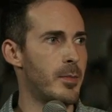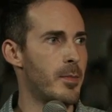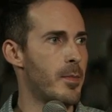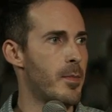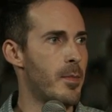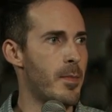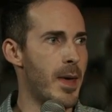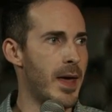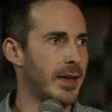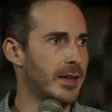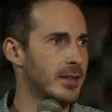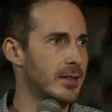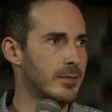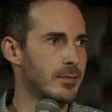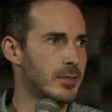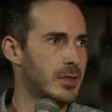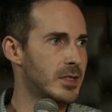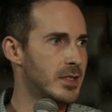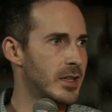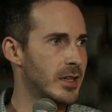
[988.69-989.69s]
make
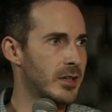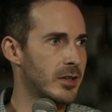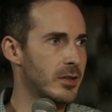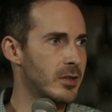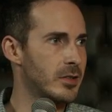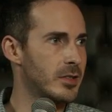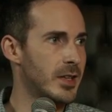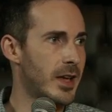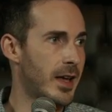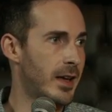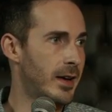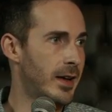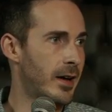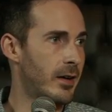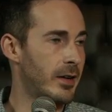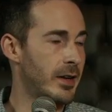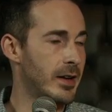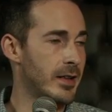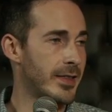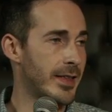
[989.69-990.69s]
stickers to hand
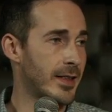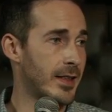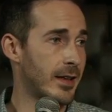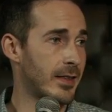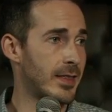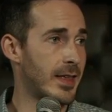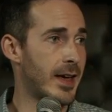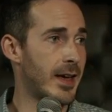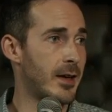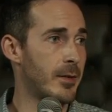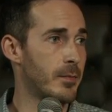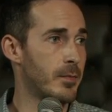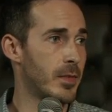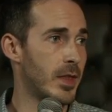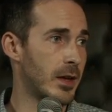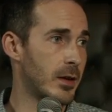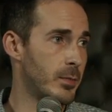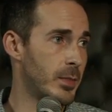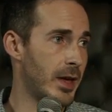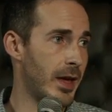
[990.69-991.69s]
out, anything like that.
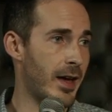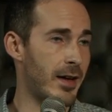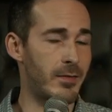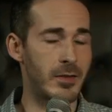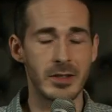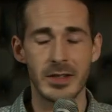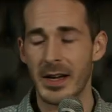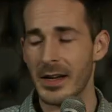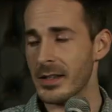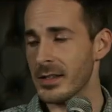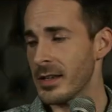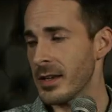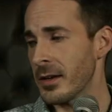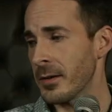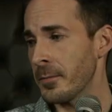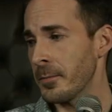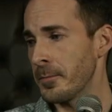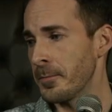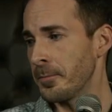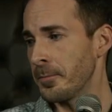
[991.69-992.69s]
That can be advertising.